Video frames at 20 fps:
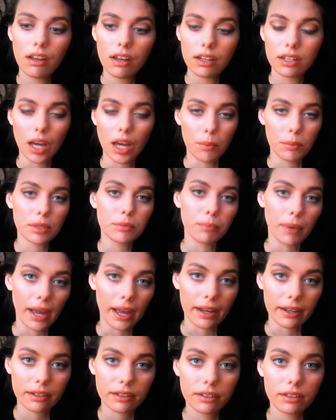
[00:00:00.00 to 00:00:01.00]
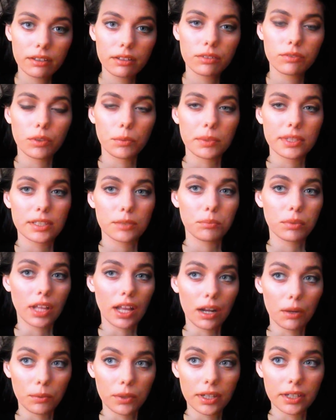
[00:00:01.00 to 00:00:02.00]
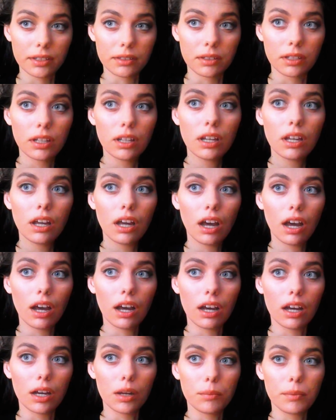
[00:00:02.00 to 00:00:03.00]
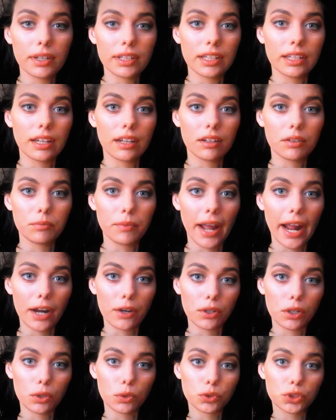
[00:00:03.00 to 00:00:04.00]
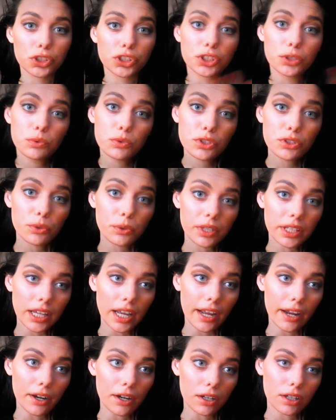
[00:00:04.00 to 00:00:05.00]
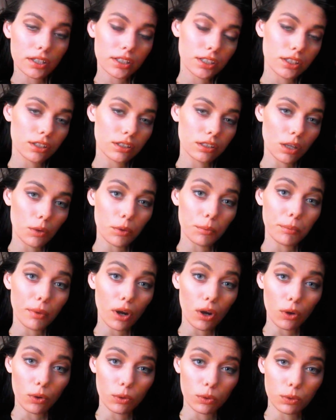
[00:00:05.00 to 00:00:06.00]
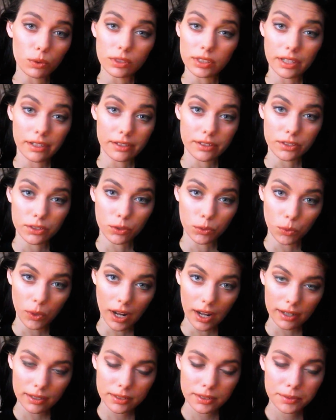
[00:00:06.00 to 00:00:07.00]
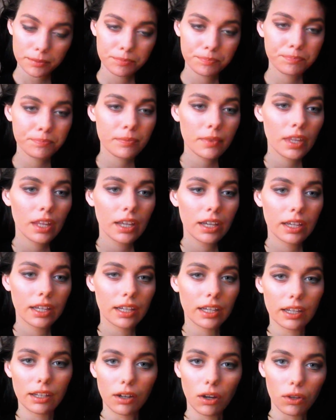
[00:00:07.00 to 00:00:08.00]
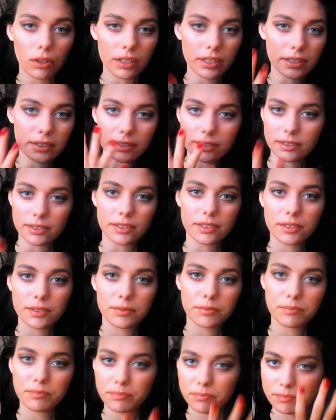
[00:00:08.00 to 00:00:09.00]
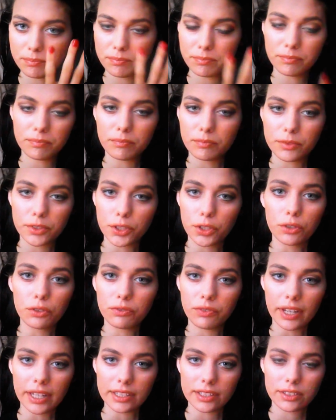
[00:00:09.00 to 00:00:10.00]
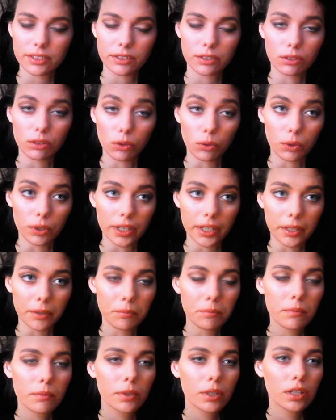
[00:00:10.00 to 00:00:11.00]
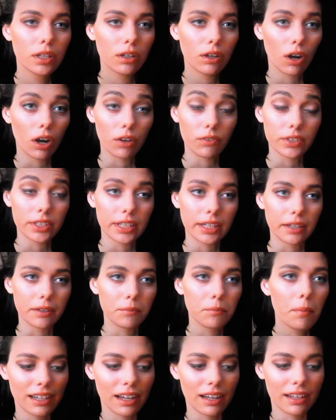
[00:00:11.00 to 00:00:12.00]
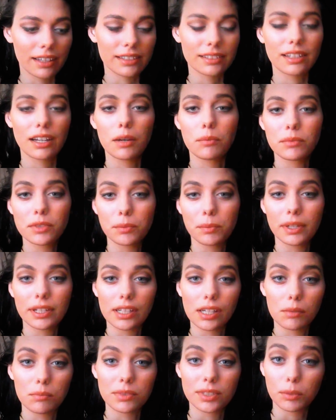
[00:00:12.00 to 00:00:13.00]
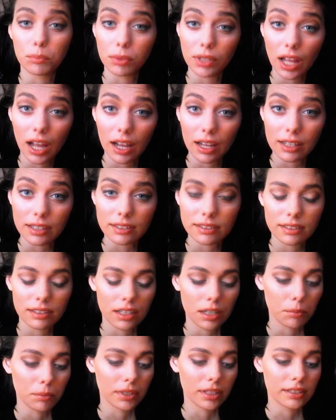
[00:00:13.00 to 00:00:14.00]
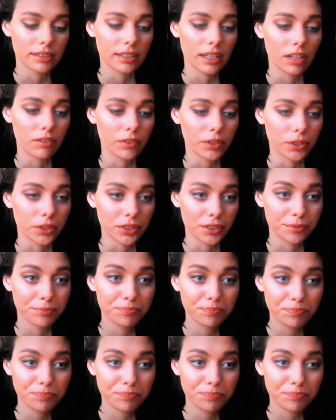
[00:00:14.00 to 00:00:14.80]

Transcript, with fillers: coming back from a supply run, um, and then an arrow shoots through the air. Lo and behold, it is Dwight in all his two-faced glory. Harvey Dent uh, has come to pick up supplies, him and the Saviors,